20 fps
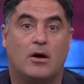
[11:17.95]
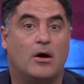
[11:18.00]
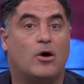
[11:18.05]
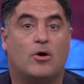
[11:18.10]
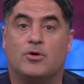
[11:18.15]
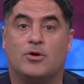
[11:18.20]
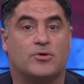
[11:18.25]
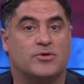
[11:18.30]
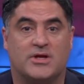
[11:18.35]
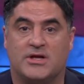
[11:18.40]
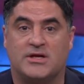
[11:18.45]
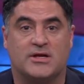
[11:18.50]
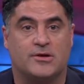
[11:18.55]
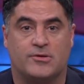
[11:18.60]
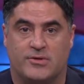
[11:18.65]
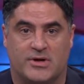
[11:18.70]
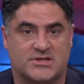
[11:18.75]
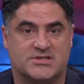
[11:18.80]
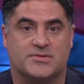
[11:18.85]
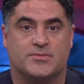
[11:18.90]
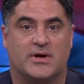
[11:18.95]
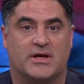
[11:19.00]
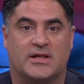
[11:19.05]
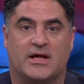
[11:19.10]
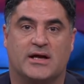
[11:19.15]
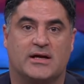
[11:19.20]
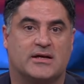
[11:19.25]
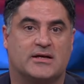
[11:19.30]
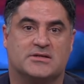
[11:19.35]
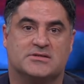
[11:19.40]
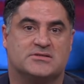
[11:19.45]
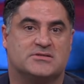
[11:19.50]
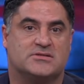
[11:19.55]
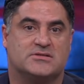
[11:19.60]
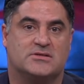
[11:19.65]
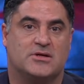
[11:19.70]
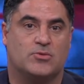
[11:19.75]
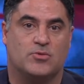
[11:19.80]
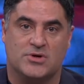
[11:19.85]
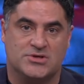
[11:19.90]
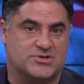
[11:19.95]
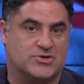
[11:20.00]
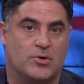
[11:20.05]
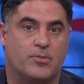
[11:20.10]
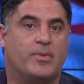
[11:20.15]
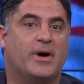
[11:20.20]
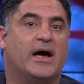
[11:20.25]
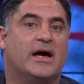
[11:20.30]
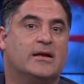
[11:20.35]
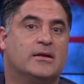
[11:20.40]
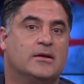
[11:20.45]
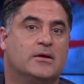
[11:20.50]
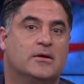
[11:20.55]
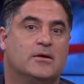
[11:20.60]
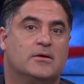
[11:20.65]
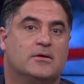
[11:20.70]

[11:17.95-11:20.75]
Oh no, they didn't arrest him on that because there was no bat.